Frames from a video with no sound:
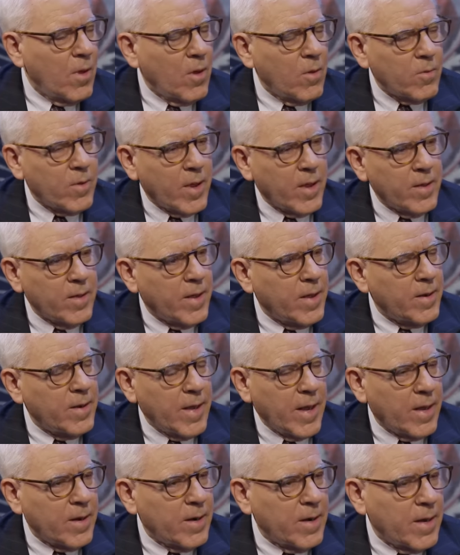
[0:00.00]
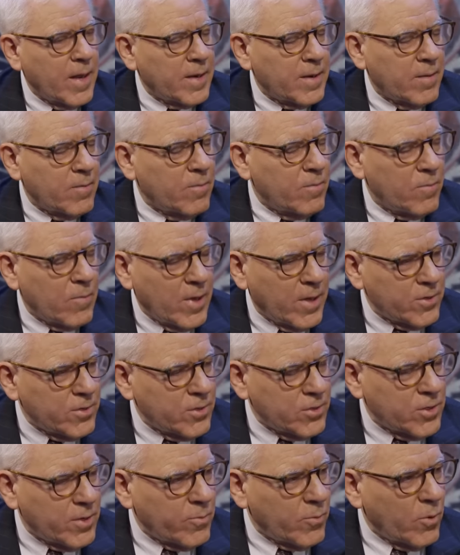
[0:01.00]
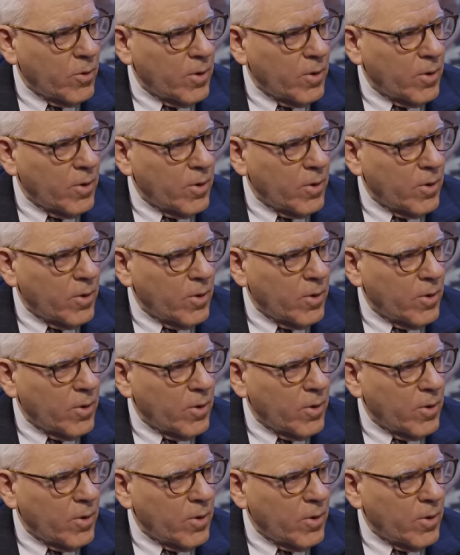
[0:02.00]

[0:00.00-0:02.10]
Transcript: Okay, and how did that relationship